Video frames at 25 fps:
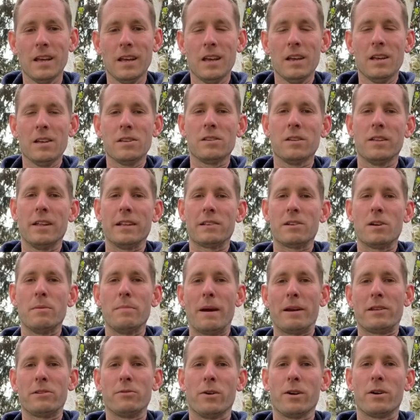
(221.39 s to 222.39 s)
So let's go
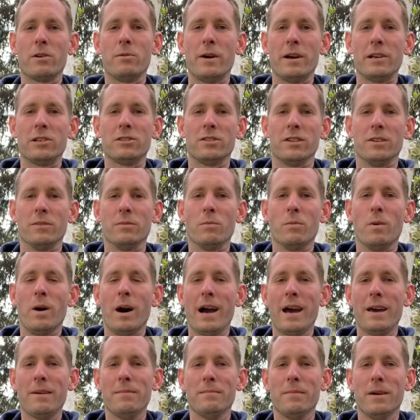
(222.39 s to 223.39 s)
back to our question.
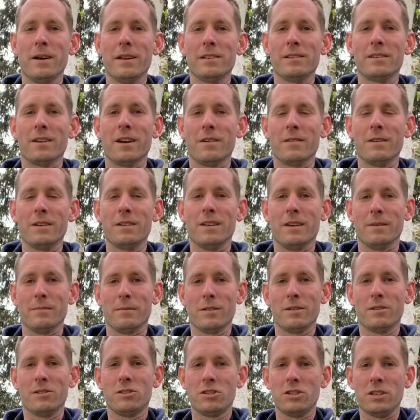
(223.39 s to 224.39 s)
Why must our
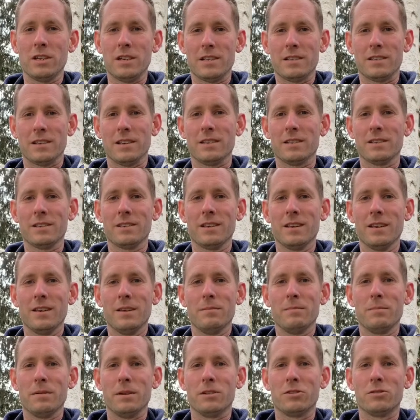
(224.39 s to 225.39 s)
Redeemer, Jesus,
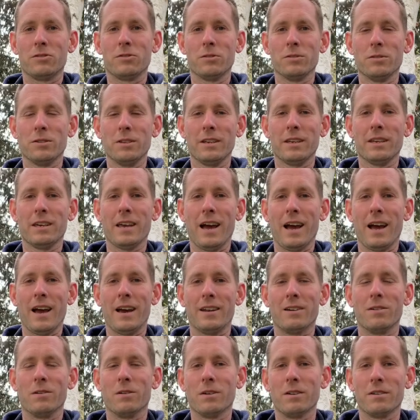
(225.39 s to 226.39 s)
be truly God
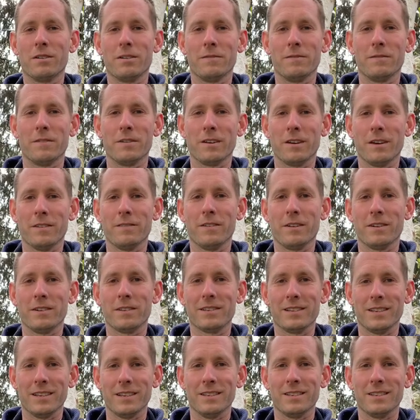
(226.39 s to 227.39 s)
in order to forgive our
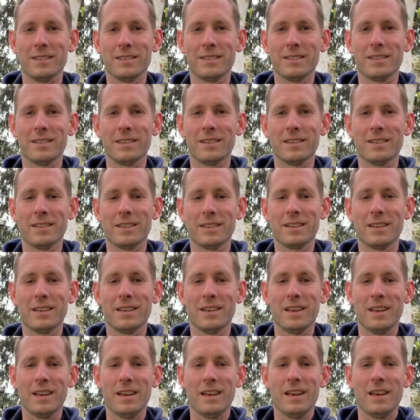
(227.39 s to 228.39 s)
sins?
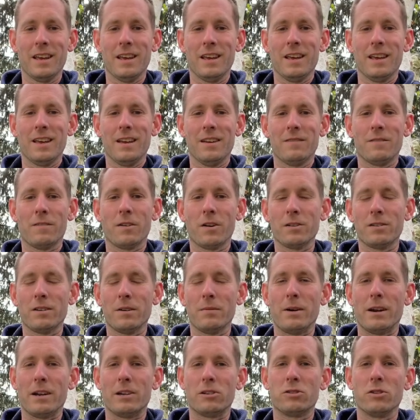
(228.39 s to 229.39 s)
First, I
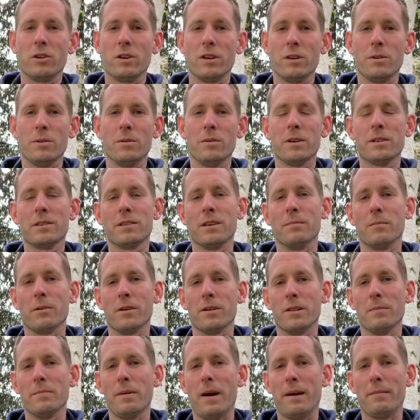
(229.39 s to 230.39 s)
want to show you somewhere
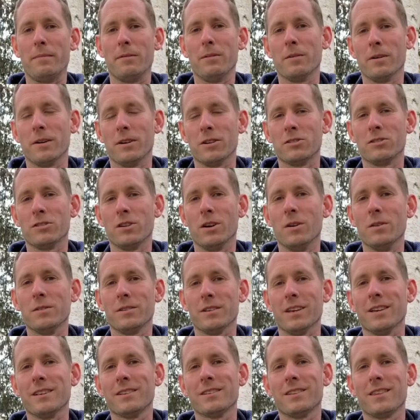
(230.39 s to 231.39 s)
in the Bible where it shows
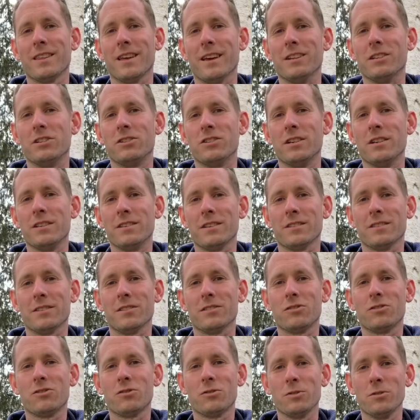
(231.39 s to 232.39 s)
us that Jesus
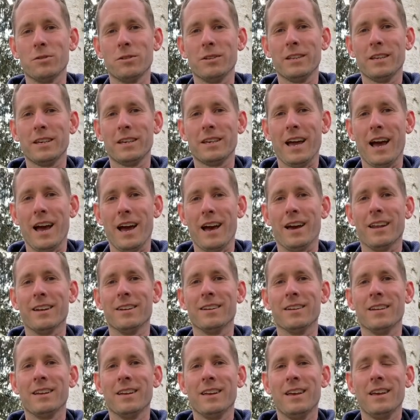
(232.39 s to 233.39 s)
is truly God.
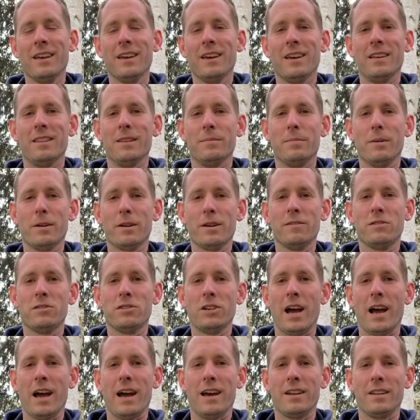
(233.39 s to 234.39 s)
In the book of
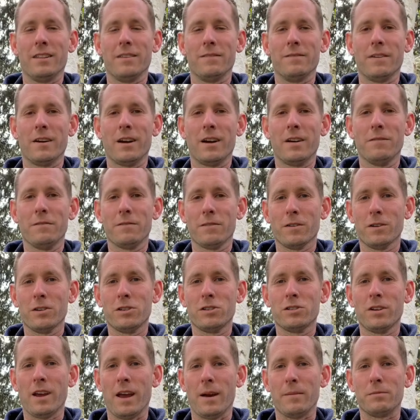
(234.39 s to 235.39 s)
John, in the very first
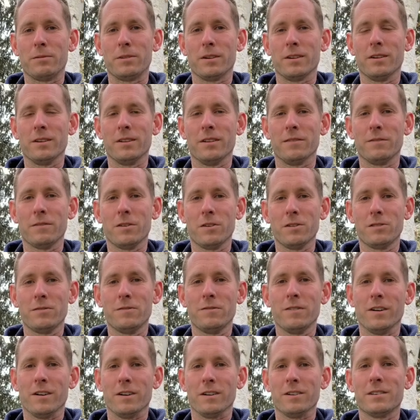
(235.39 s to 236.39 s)
chapter, in the first
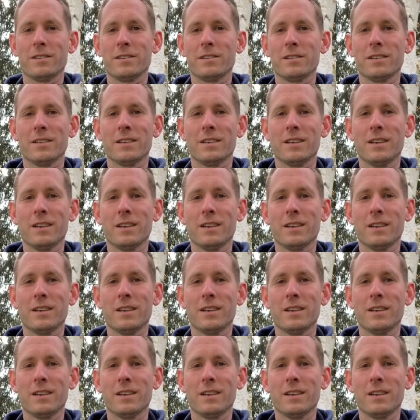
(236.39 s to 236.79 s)
verse,